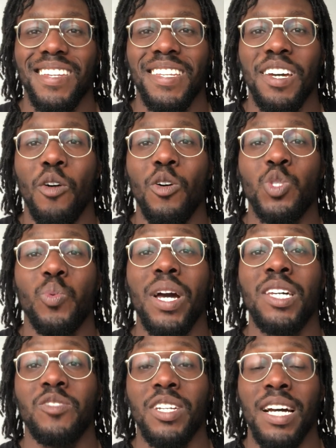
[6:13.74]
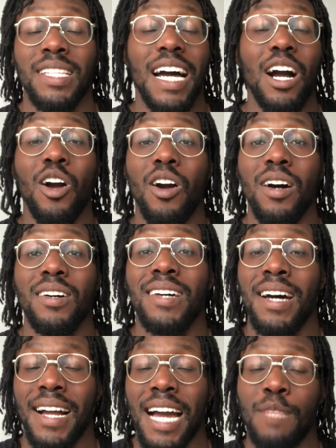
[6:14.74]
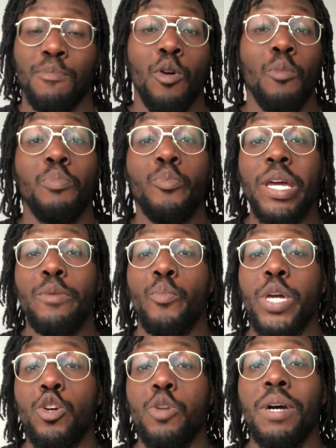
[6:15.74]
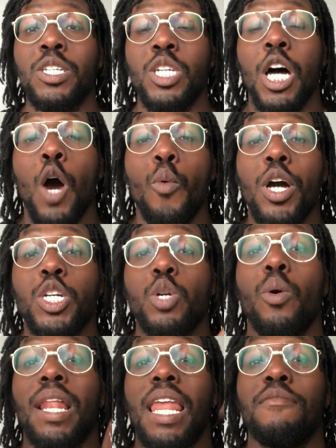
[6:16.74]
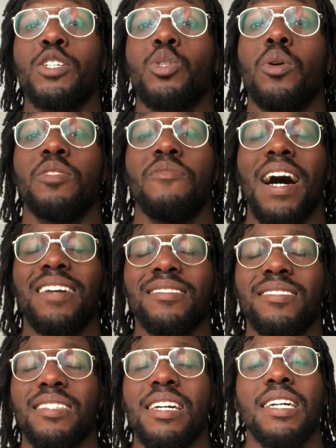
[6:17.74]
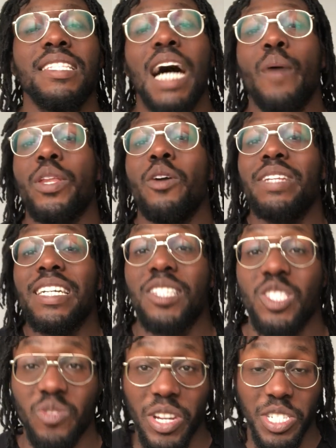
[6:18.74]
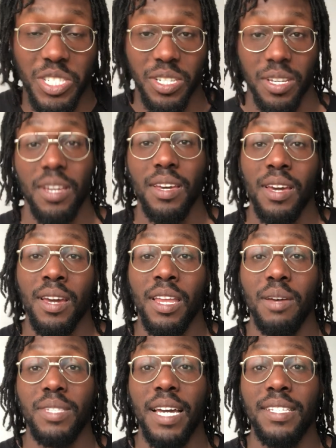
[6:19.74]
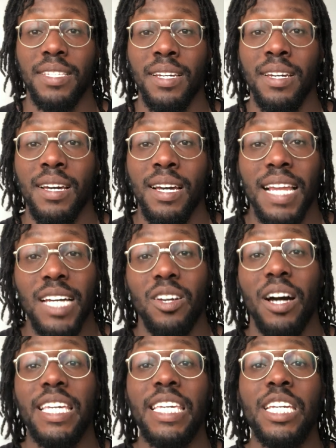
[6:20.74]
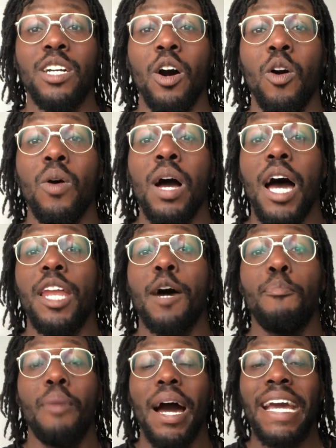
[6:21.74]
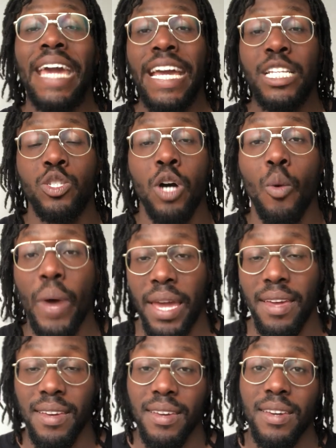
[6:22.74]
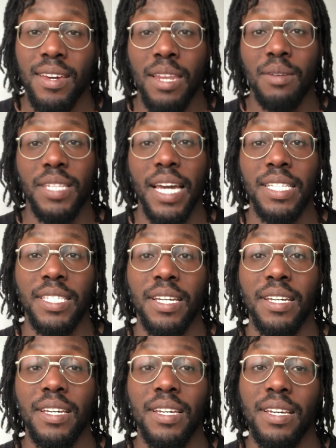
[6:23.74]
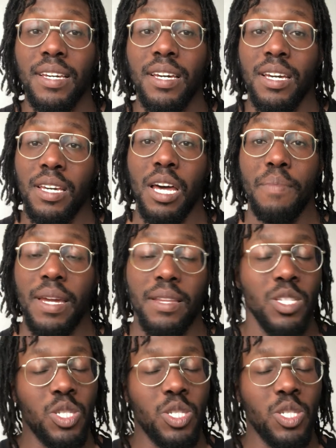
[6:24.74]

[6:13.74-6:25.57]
They always stretch out. A cat, but we humans, we are so clever, so advanced that we don't need to stretch. You know what I'm saying to you? That's our ego and our pride get into our way. You know what I'm saying to you? You know what I mean?